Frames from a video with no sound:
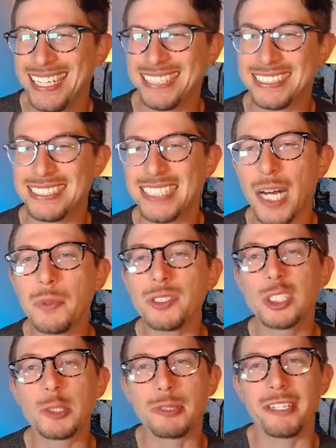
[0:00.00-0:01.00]
It's double
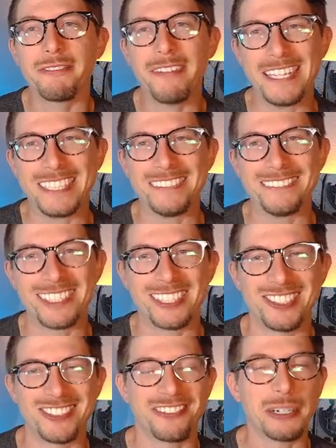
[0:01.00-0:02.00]
super effective.
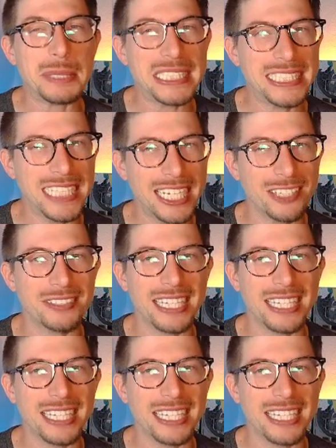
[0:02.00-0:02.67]
So from a Shadow,